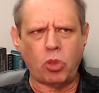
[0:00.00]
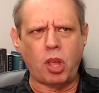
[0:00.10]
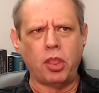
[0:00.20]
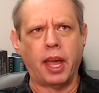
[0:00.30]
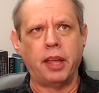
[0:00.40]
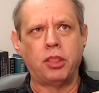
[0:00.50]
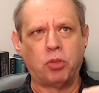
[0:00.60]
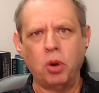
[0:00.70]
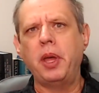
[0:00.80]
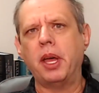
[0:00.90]
that
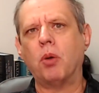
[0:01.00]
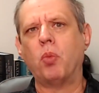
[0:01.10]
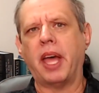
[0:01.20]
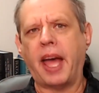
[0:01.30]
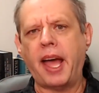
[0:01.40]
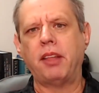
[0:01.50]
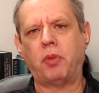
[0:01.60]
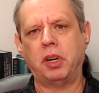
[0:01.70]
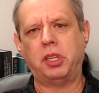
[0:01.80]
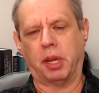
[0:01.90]
through Him we have the
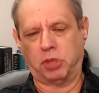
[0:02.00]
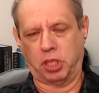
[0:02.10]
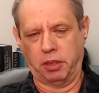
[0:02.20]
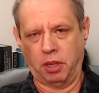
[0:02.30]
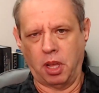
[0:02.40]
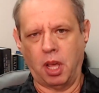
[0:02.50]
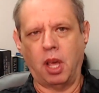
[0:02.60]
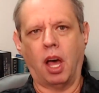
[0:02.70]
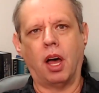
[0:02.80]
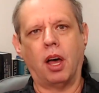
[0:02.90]
redemption
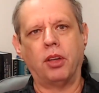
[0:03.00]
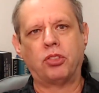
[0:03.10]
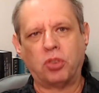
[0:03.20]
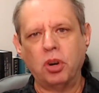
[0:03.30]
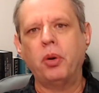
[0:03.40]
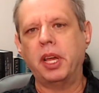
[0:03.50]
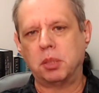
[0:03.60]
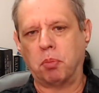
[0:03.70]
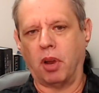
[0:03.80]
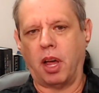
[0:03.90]
through His
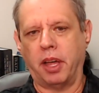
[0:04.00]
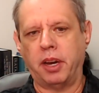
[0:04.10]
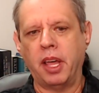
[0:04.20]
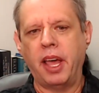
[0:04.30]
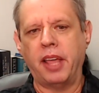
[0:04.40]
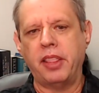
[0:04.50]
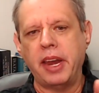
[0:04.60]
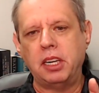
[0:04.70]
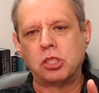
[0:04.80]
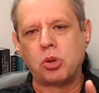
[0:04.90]
blood. And then
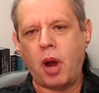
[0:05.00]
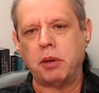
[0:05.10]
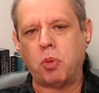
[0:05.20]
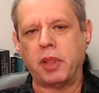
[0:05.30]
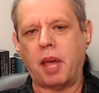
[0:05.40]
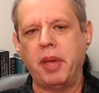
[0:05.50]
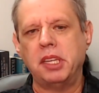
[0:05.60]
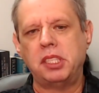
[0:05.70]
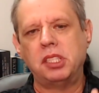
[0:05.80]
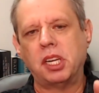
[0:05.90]
he describes what that
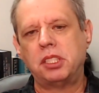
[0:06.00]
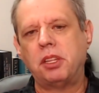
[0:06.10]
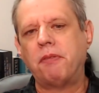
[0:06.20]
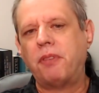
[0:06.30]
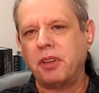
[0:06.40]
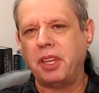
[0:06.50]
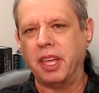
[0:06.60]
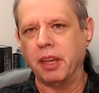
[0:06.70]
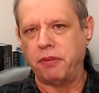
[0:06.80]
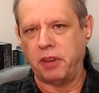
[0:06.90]
means. He says the
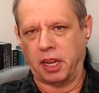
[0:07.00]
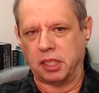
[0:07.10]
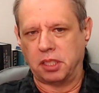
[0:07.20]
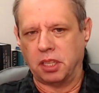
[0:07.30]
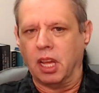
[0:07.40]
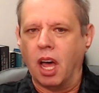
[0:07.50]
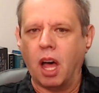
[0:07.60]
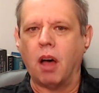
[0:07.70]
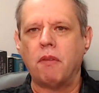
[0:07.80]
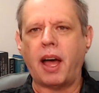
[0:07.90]
forgiveness
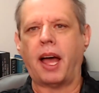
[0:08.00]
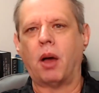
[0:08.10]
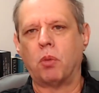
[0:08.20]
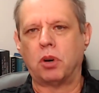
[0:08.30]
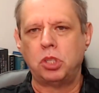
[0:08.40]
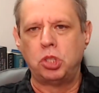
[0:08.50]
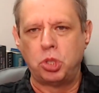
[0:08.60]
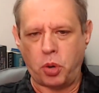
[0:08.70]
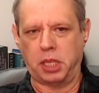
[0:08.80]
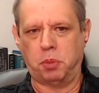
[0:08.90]
of our
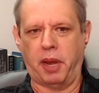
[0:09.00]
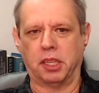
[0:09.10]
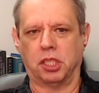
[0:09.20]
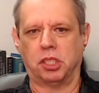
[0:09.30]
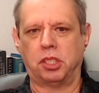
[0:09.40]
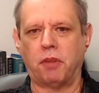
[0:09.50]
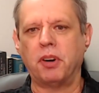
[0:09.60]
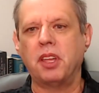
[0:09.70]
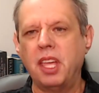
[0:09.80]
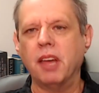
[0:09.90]
trespasses. The
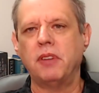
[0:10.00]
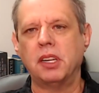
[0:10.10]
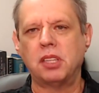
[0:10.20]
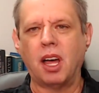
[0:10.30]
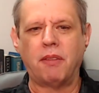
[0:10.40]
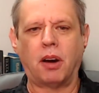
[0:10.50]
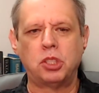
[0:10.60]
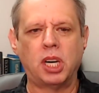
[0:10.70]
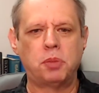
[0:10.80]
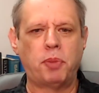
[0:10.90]
forgiveness of our
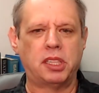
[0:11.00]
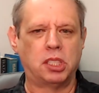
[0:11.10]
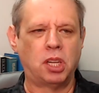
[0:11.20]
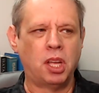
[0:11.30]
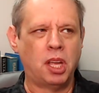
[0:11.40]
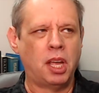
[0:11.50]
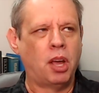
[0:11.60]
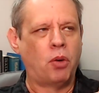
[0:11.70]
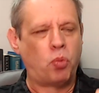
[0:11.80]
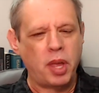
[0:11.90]
trespasses.
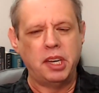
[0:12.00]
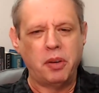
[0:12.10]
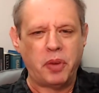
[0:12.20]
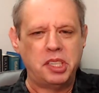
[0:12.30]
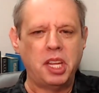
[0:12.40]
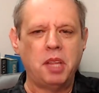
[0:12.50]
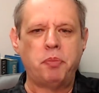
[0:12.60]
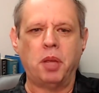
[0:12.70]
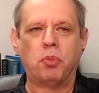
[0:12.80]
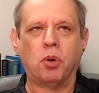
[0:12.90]
Redeemed
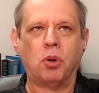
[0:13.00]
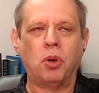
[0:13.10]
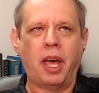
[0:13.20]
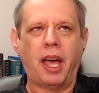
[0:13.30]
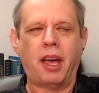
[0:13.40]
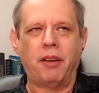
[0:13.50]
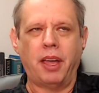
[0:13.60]
people have,